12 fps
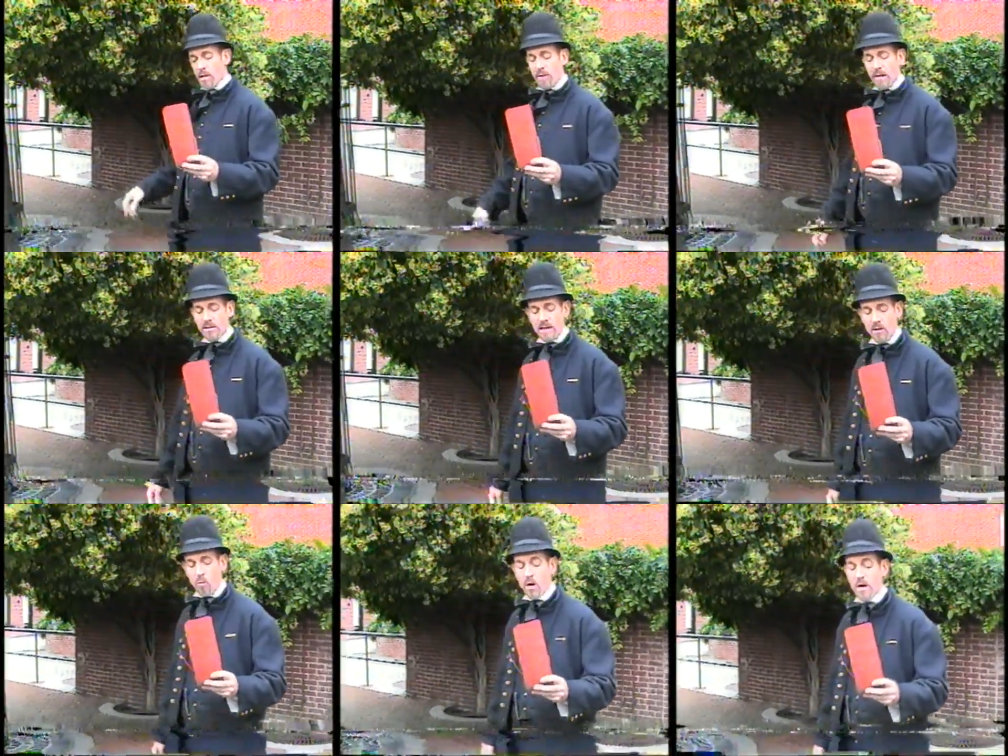
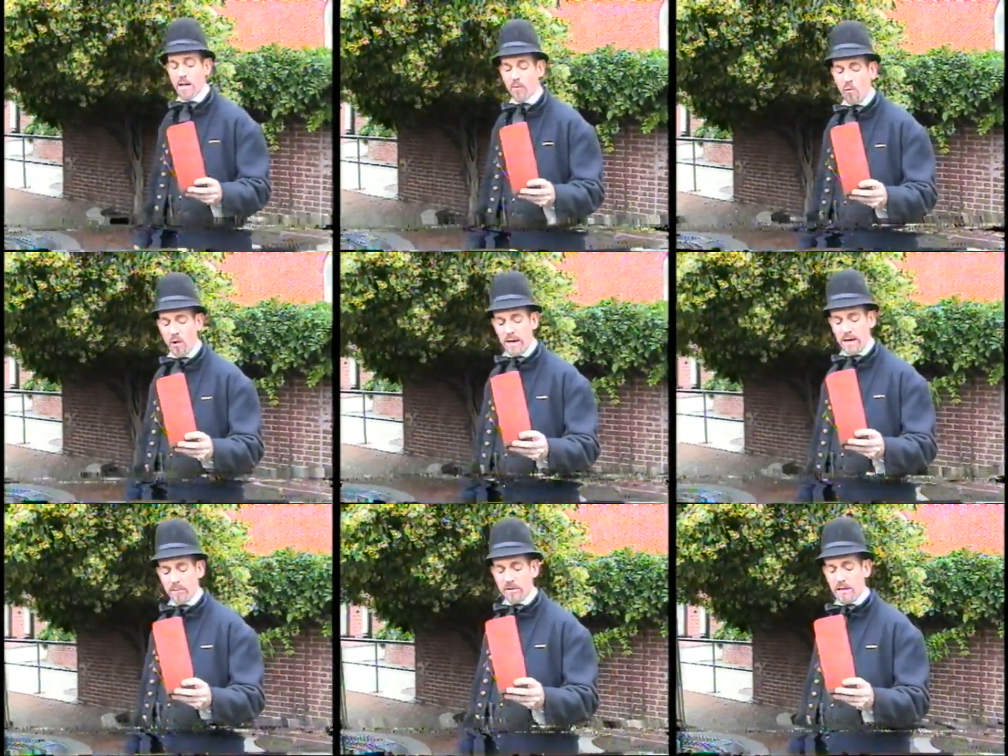arresting William
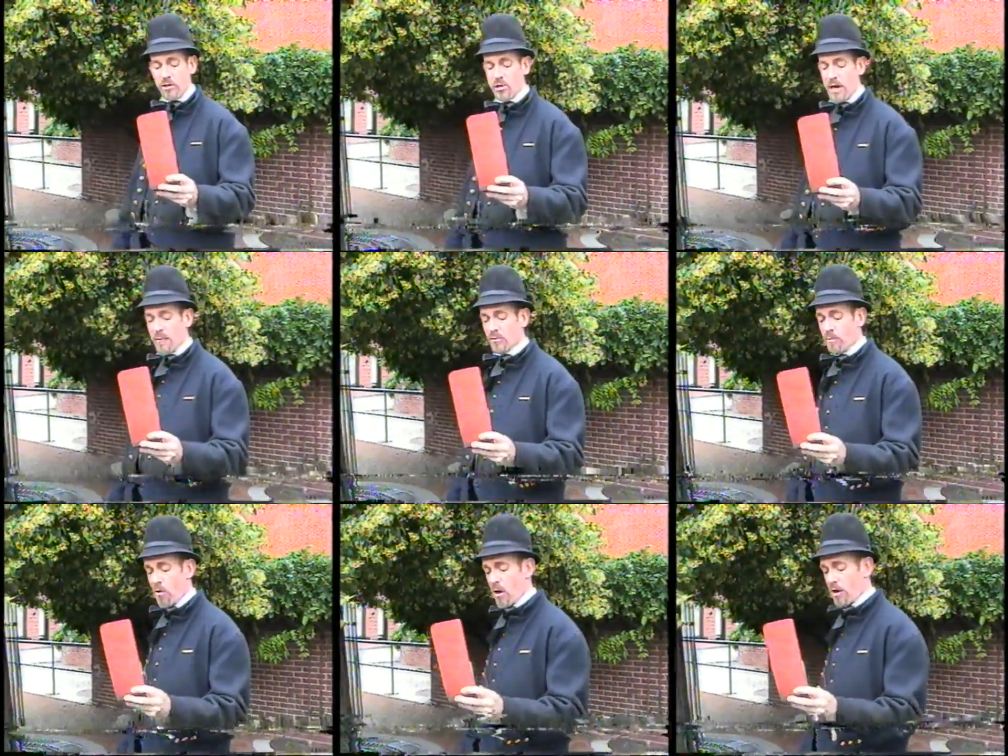Williams and James
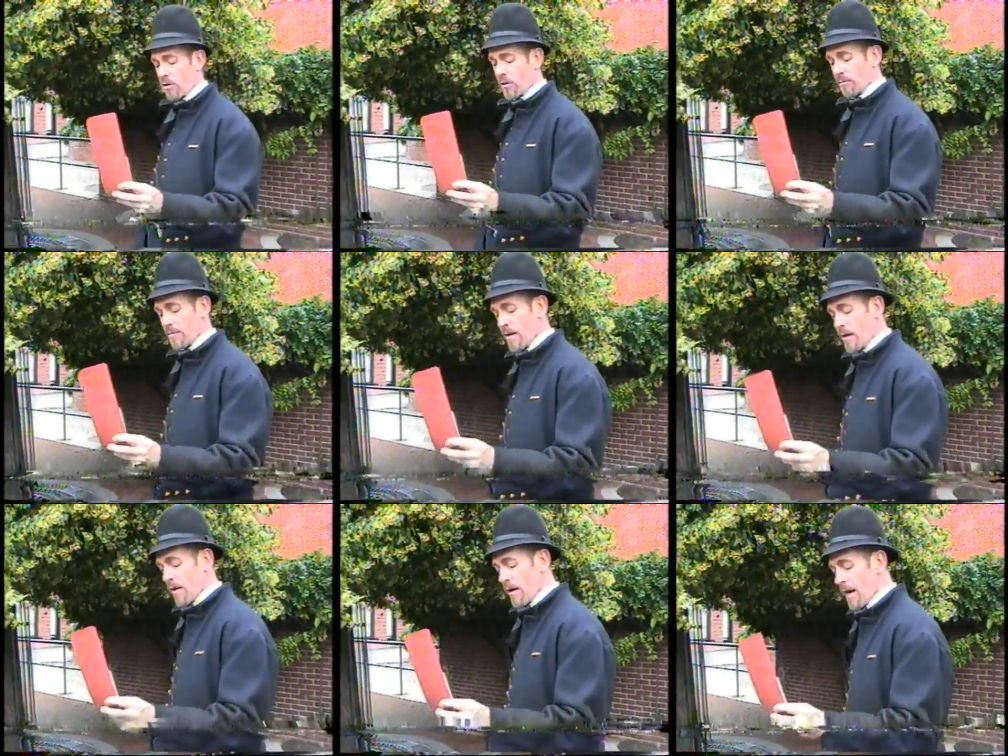Parker.
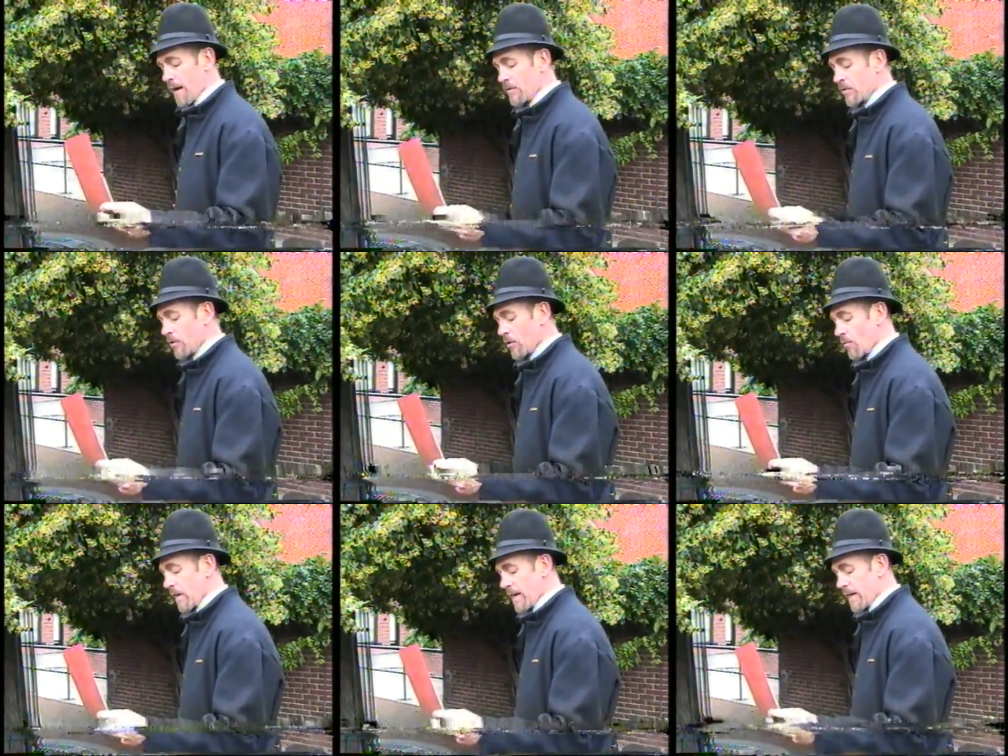Officer
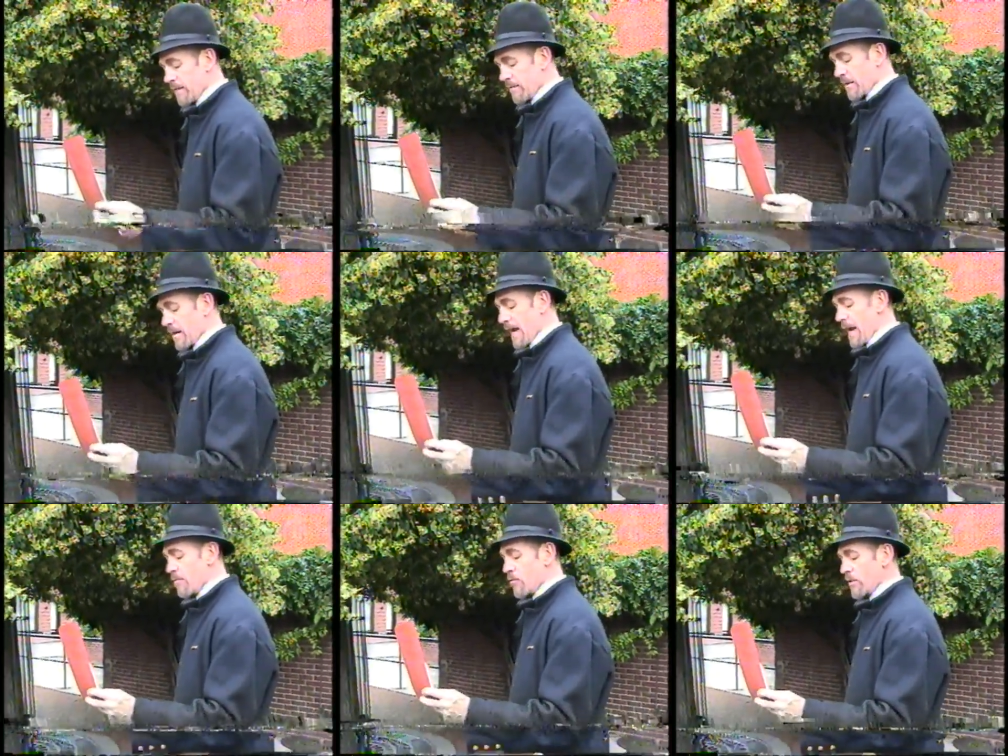Green
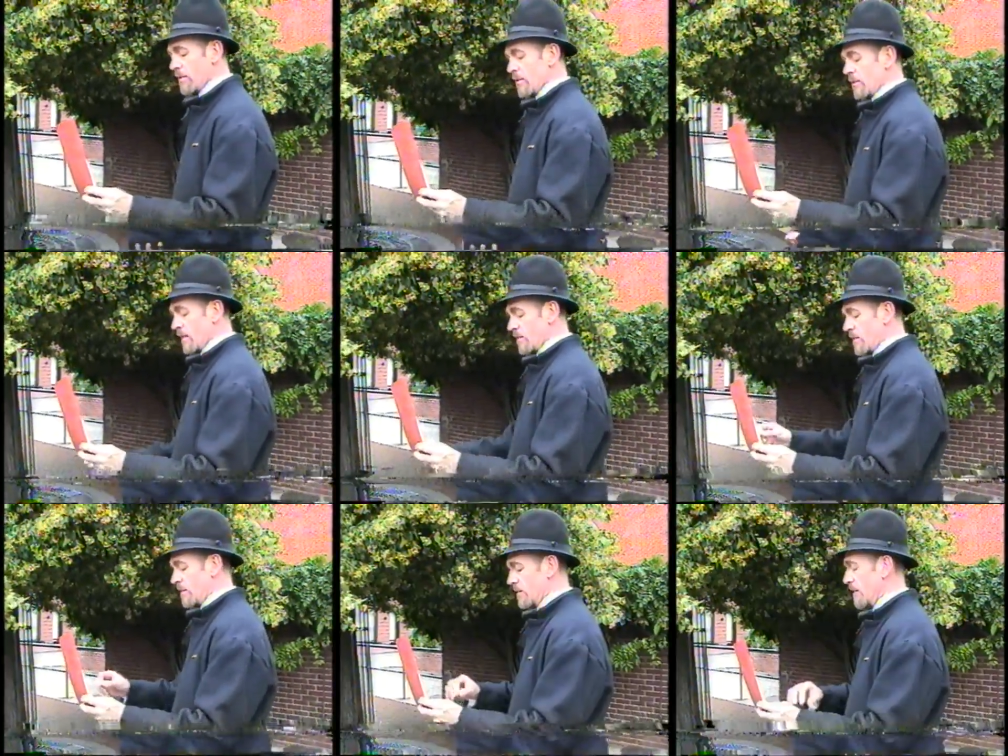came to his
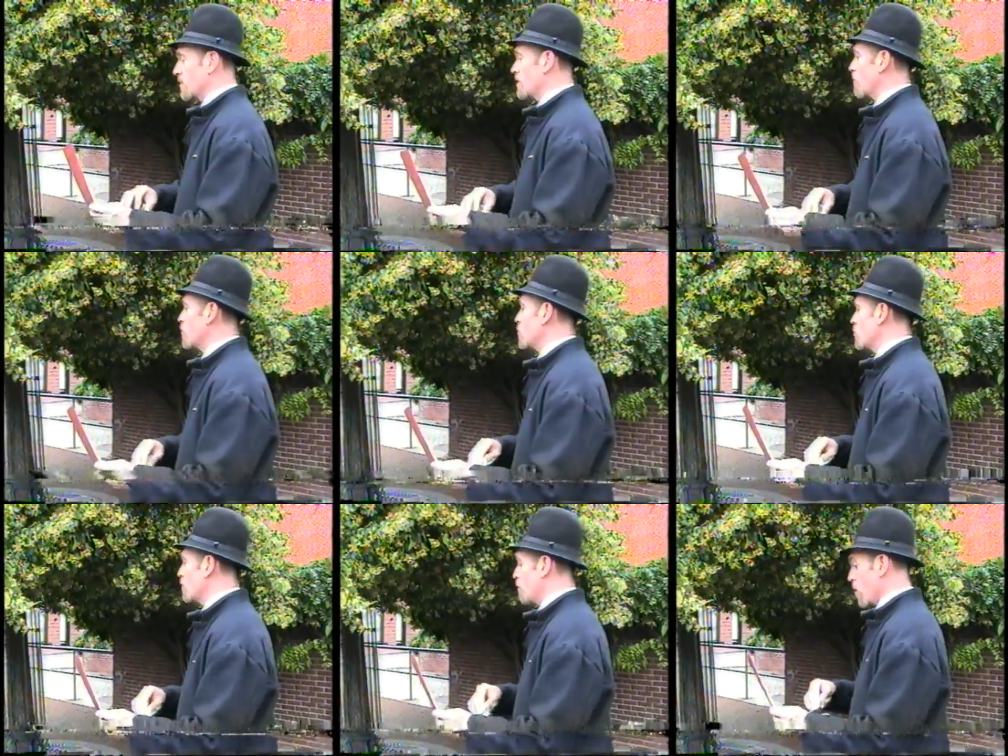assistance and
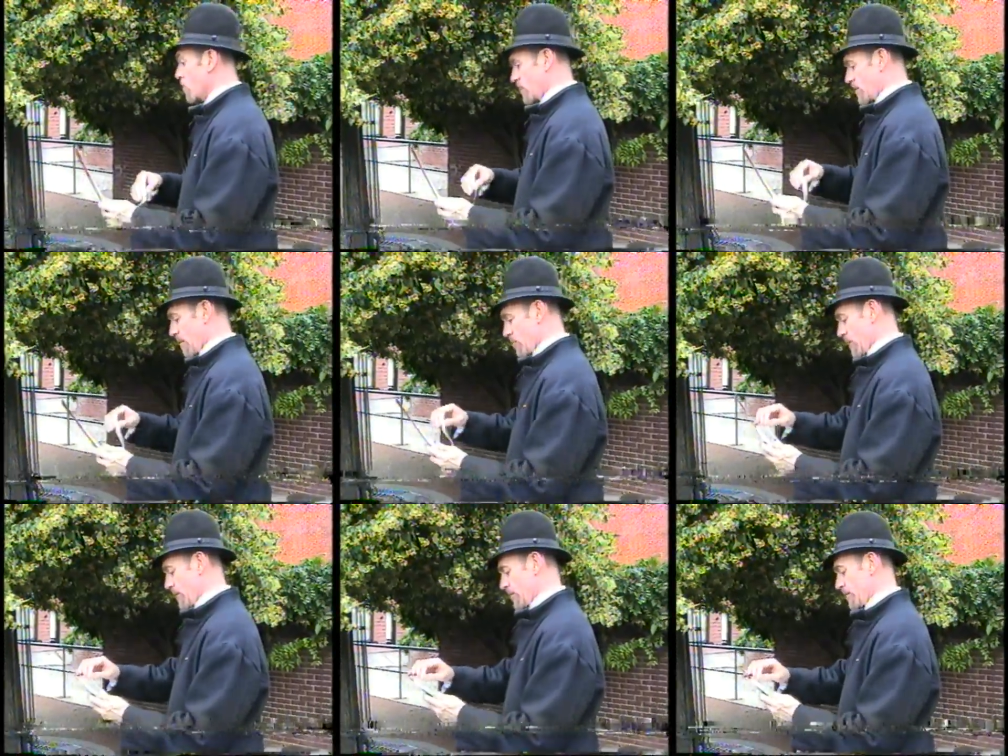subdued both
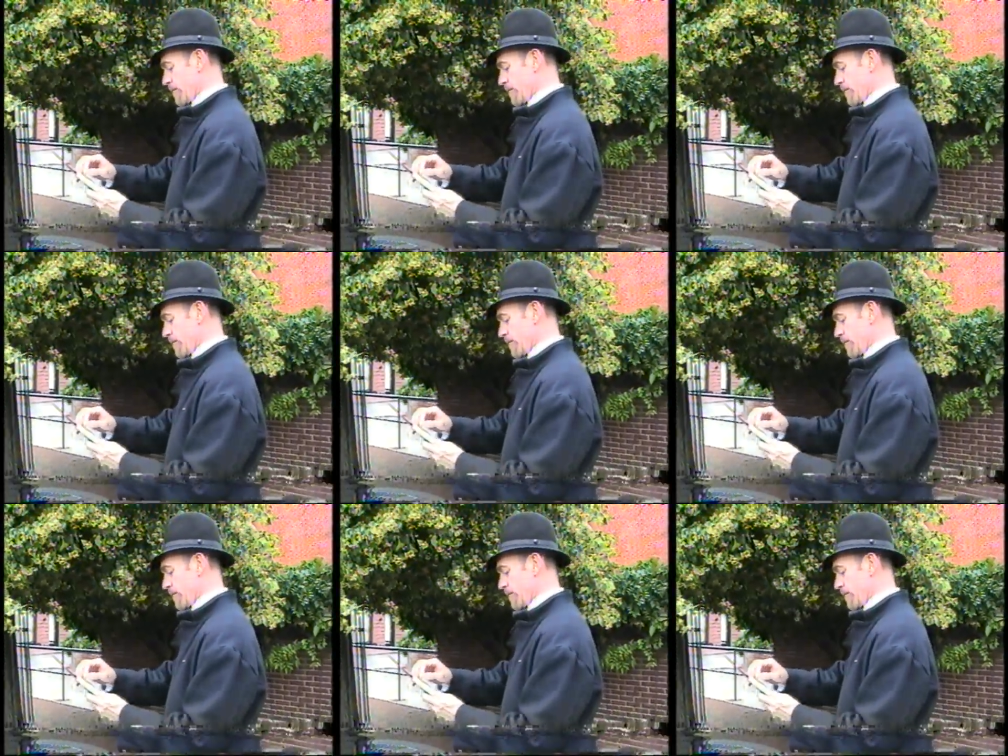subjects.